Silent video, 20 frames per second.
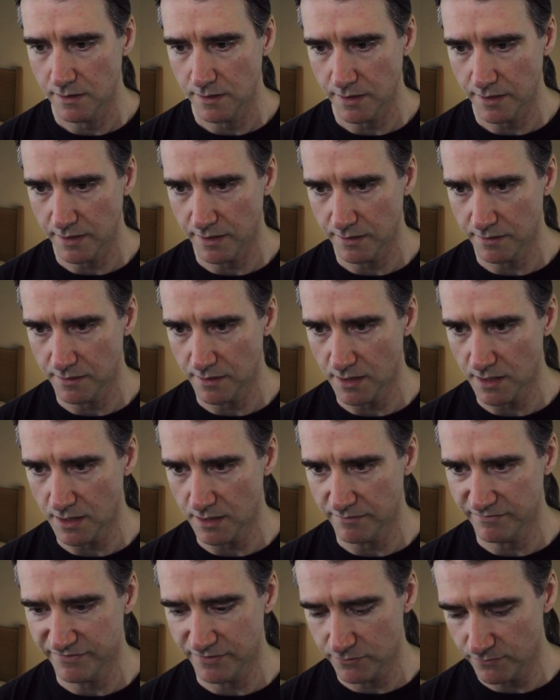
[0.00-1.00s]

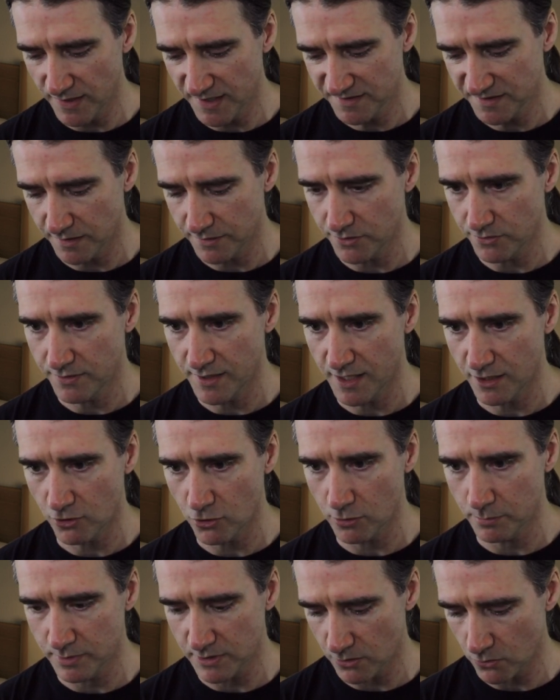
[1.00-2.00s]
And for resting, you can't
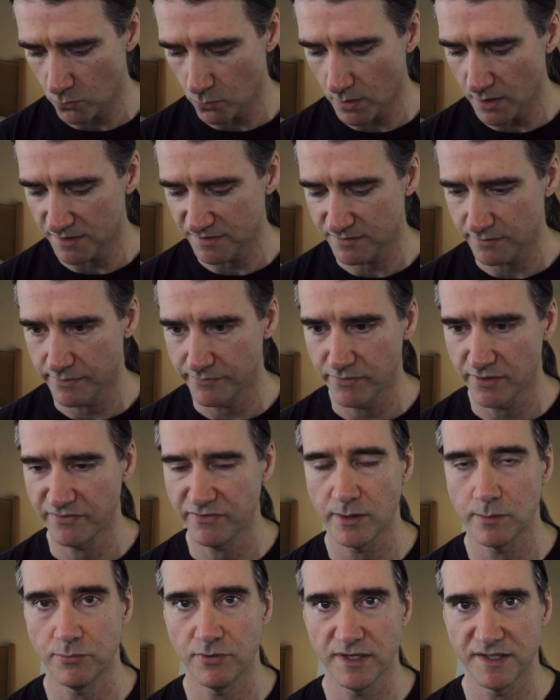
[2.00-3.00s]
go below 1, so even
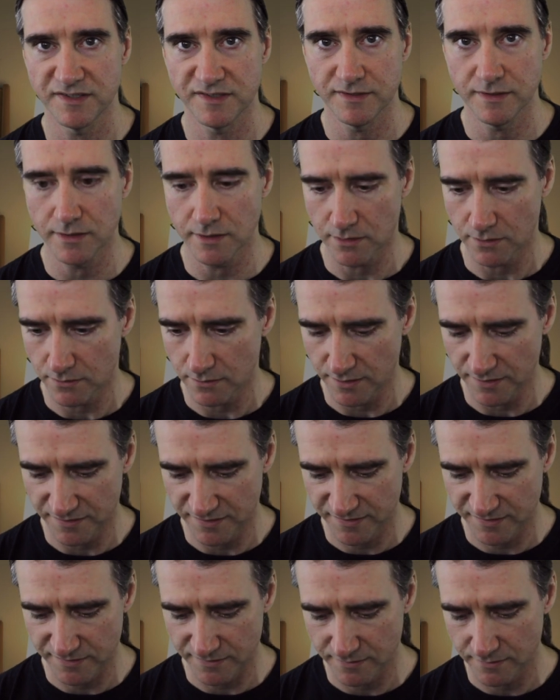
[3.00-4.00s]
if I press 0,
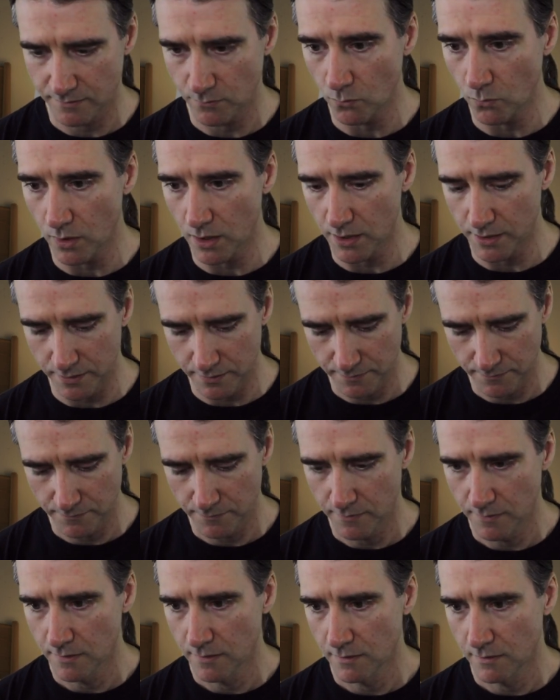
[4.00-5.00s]
it's 1.
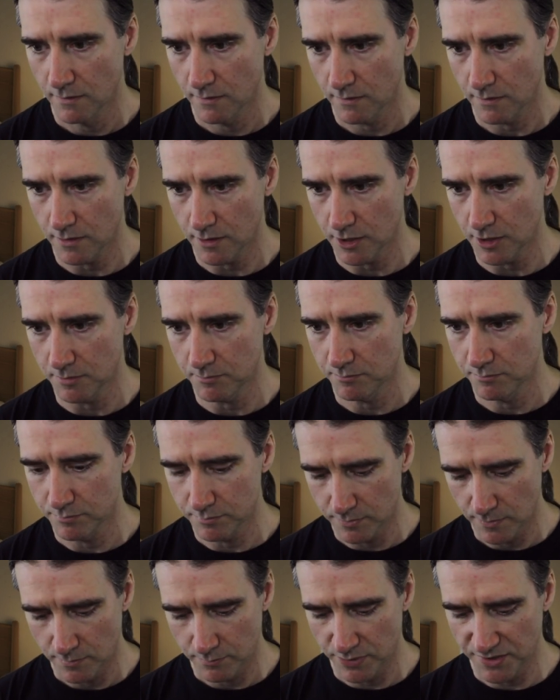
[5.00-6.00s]

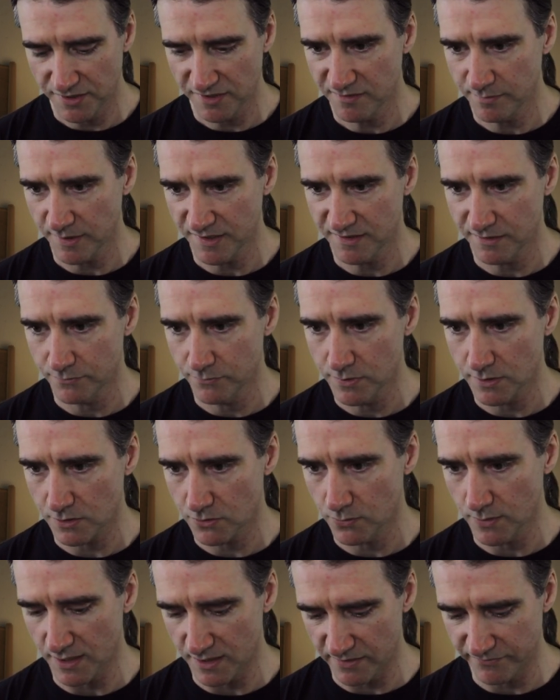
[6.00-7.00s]
But this makes it real
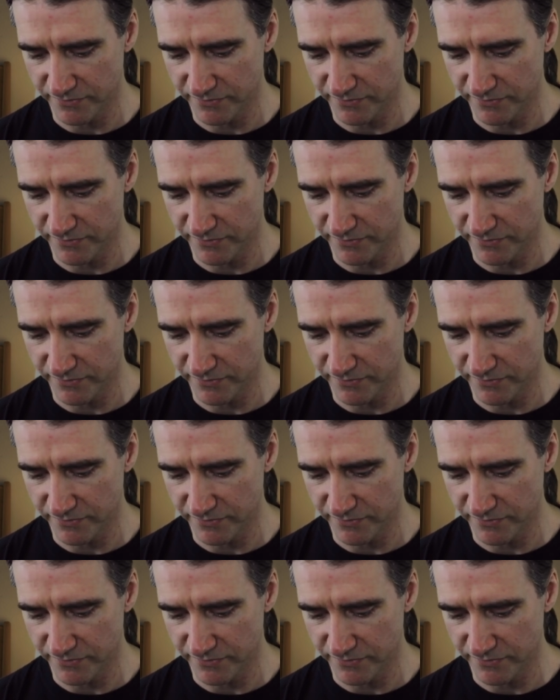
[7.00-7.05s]
quick.